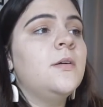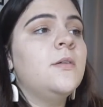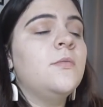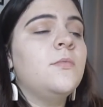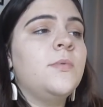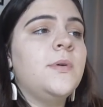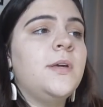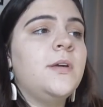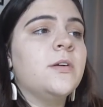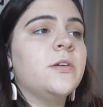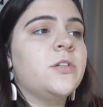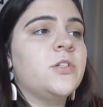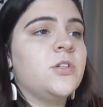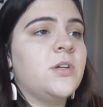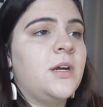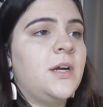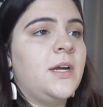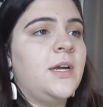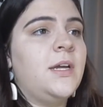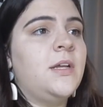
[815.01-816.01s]
we are
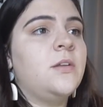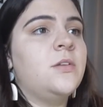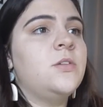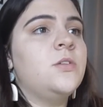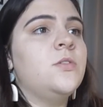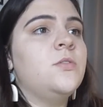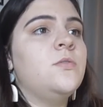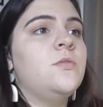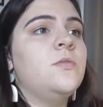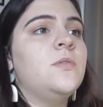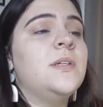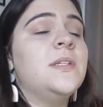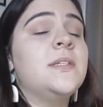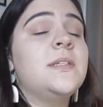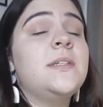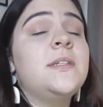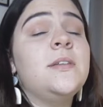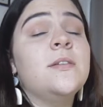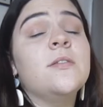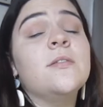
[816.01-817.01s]
trying to
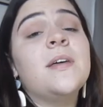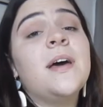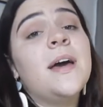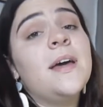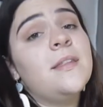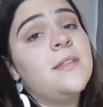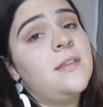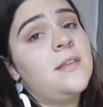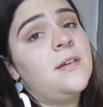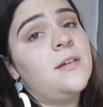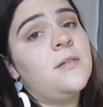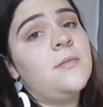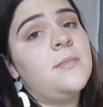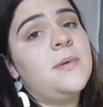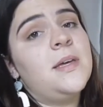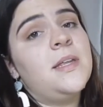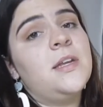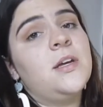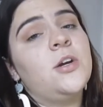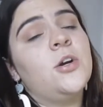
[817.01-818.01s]
instill that in them
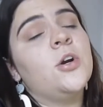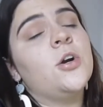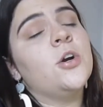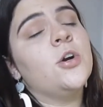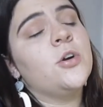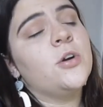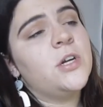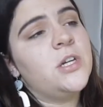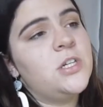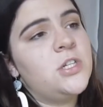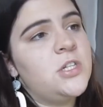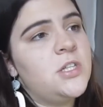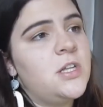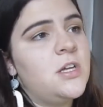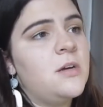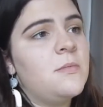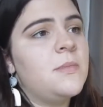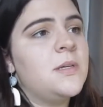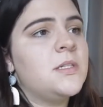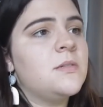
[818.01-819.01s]
and encourage
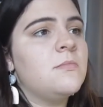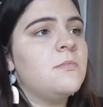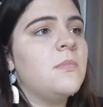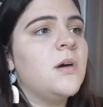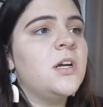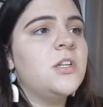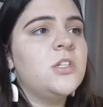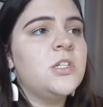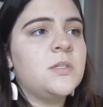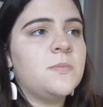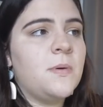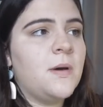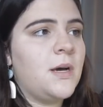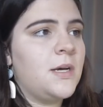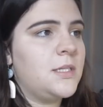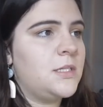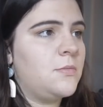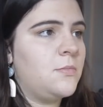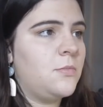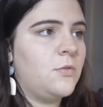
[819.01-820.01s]
them as much as
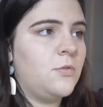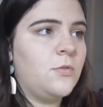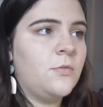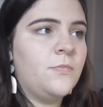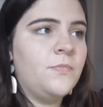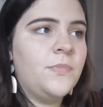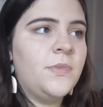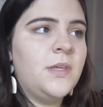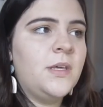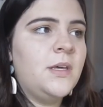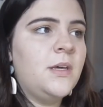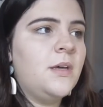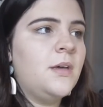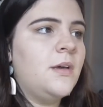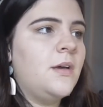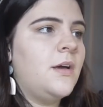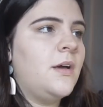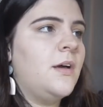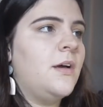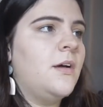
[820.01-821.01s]
possible.
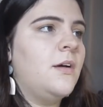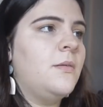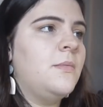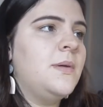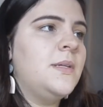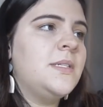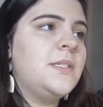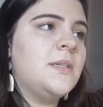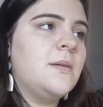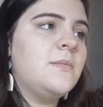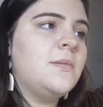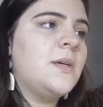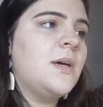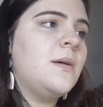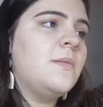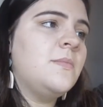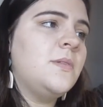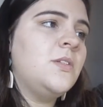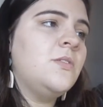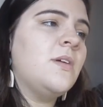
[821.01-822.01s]
And
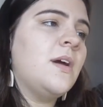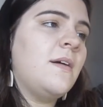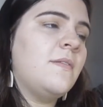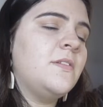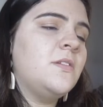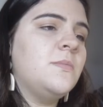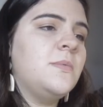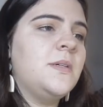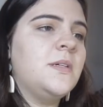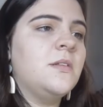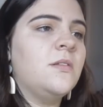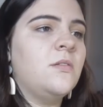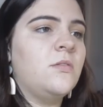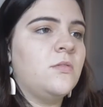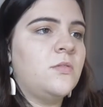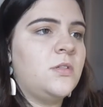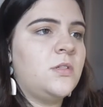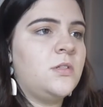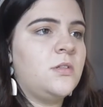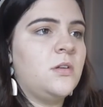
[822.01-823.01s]
sometimes you have to be a
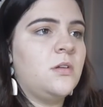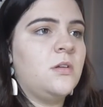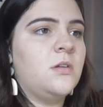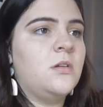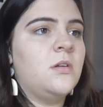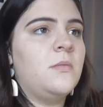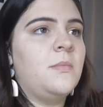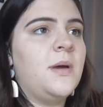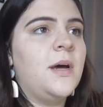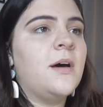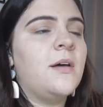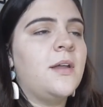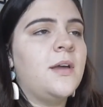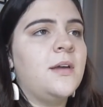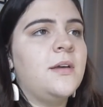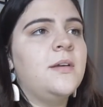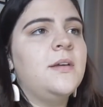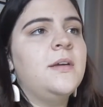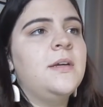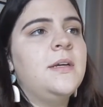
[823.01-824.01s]
little stern about
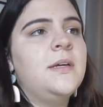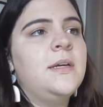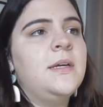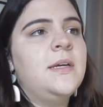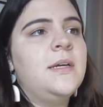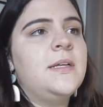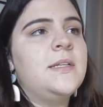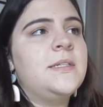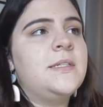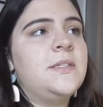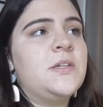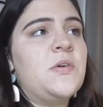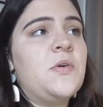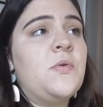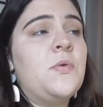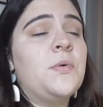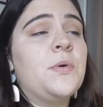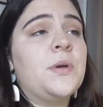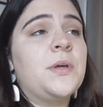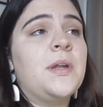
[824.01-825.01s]
it. And so
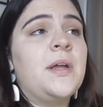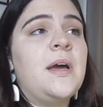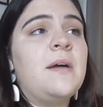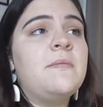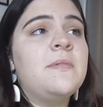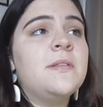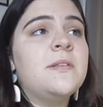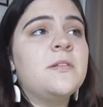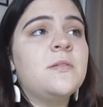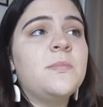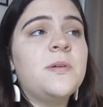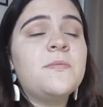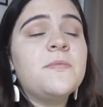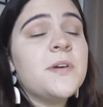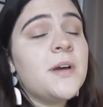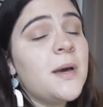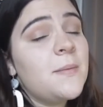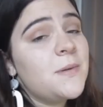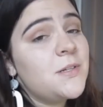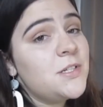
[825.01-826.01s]
we're going to have a little bit of a
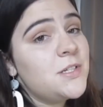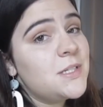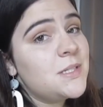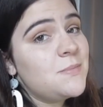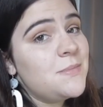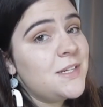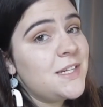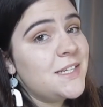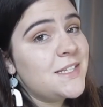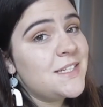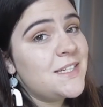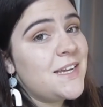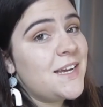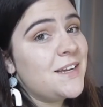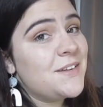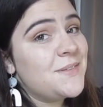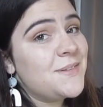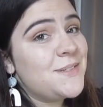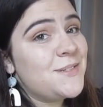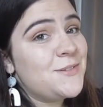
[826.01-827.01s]
come Jesus meeting today
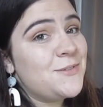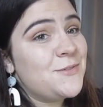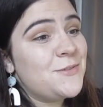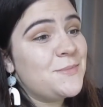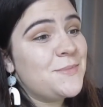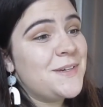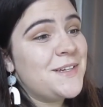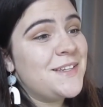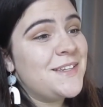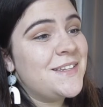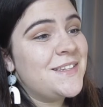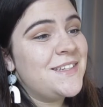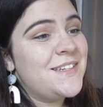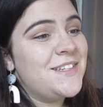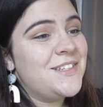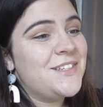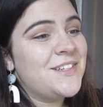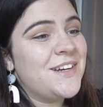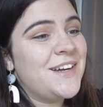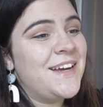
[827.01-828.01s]
on Zoom. And the
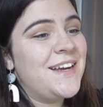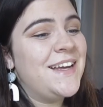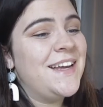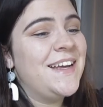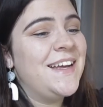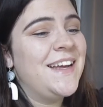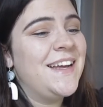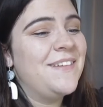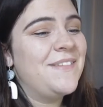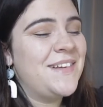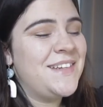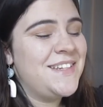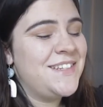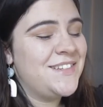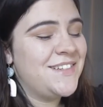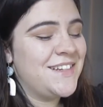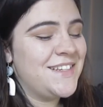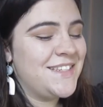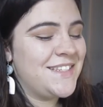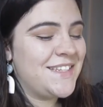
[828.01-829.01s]
teacher, my
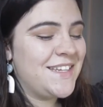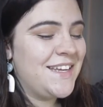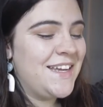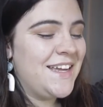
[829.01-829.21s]
teacher has